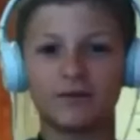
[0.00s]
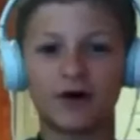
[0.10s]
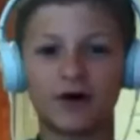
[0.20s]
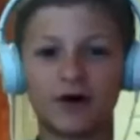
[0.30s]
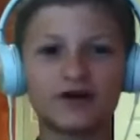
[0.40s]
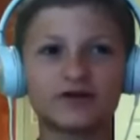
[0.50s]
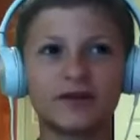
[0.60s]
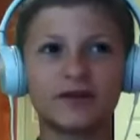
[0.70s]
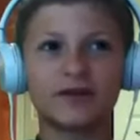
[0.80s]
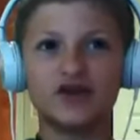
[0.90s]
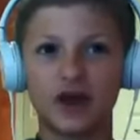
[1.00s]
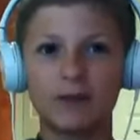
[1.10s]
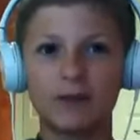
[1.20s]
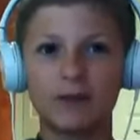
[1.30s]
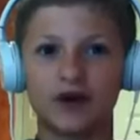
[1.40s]
Mario's made
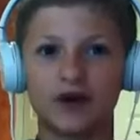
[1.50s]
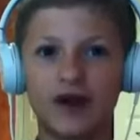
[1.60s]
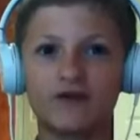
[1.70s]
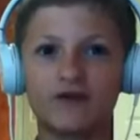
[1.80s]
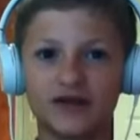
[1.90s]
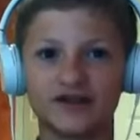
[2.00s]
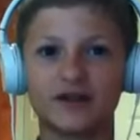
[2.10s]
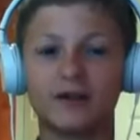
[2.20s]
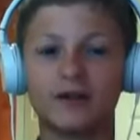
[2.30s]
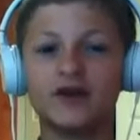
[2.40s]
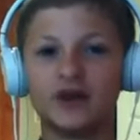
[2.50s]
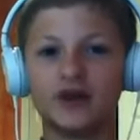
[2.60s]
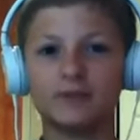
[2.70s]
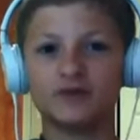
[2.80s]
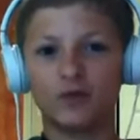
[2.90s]
jumps on every system and
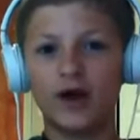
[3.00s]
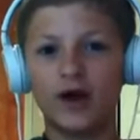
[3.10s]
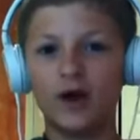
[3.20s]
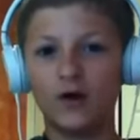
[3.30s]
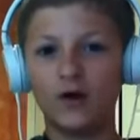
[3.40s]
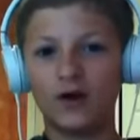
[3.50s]
jumps well.